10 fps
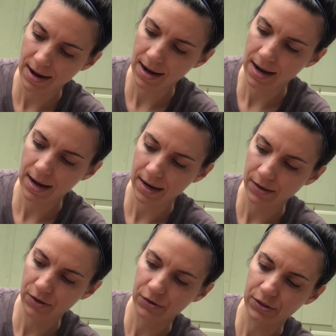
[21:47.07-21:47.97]

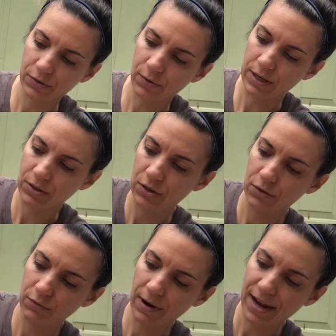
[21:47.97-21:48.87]
And you're just going
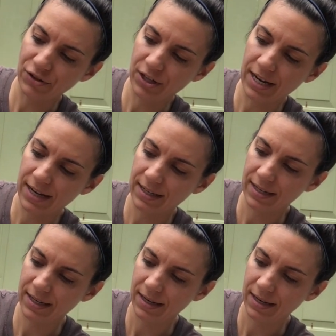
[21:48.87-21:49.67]
to ratchet it